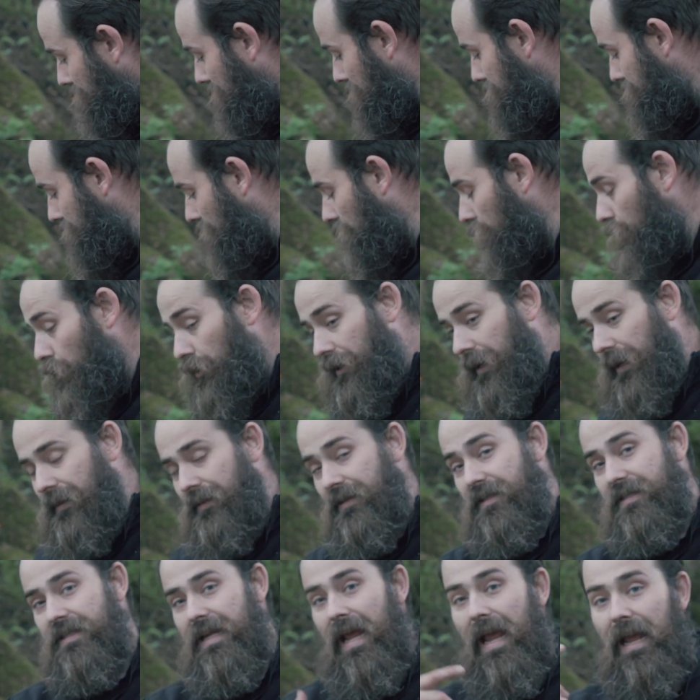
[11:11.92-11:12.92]
having a look at the
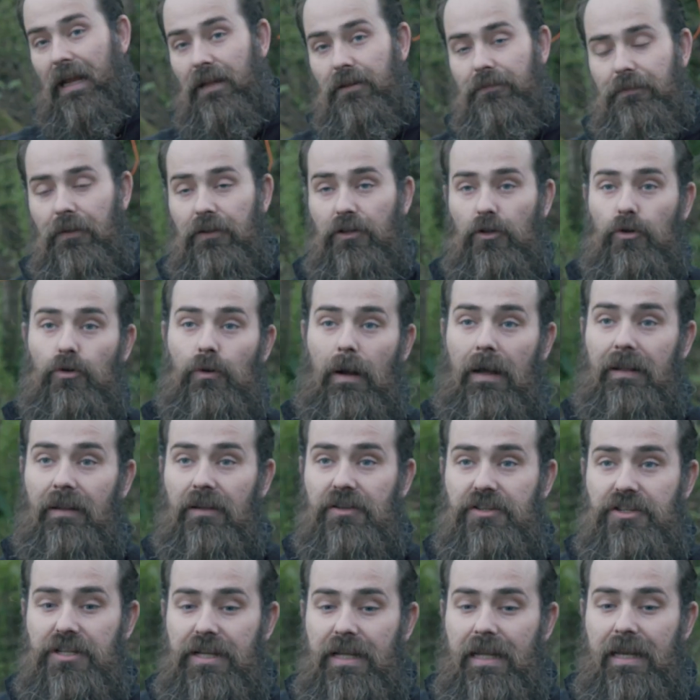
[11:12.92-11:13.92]
second video in our
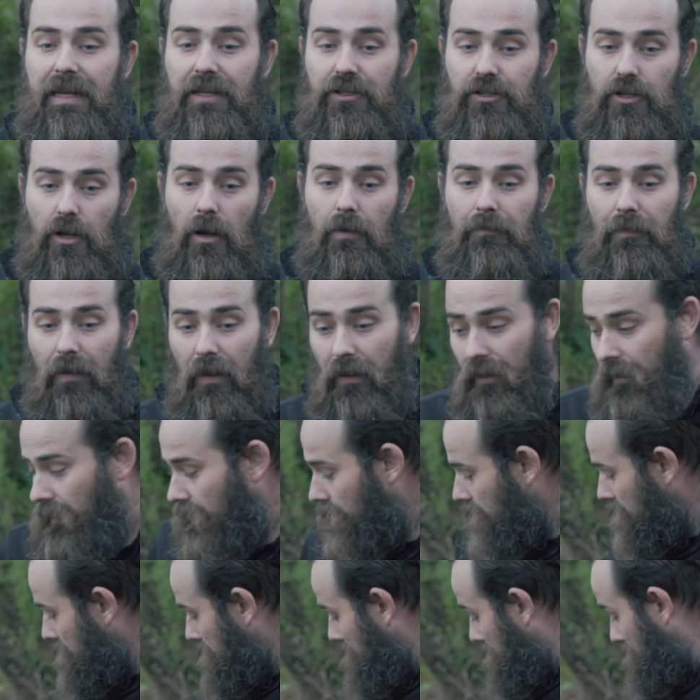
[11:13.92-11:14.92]
series cover
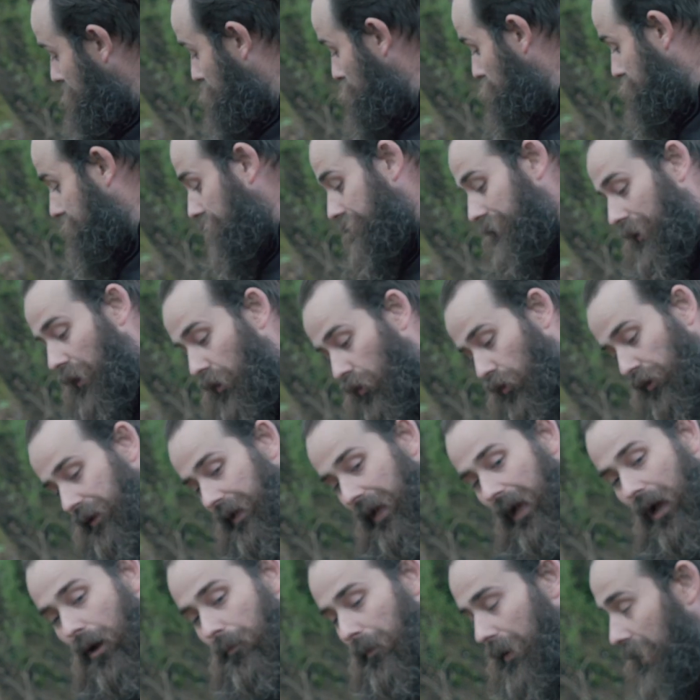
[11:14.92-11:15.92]
and just having a look
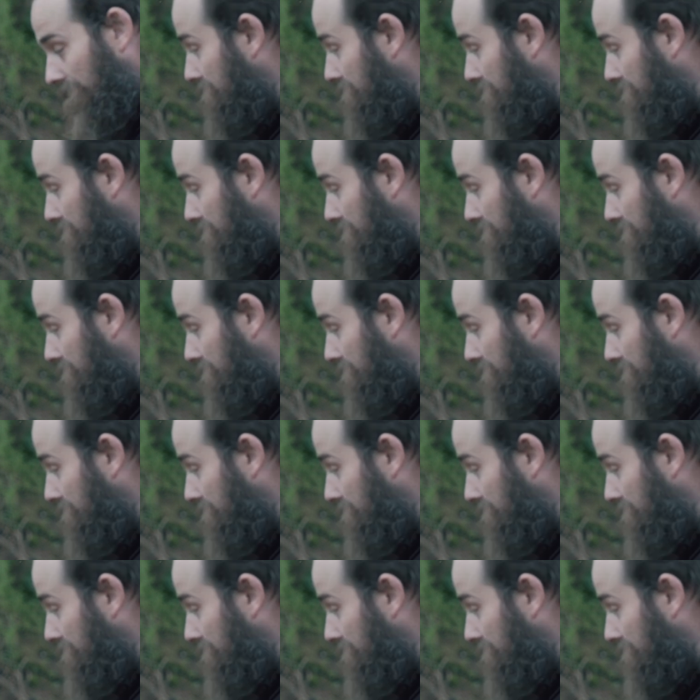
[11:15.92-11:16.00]
at how I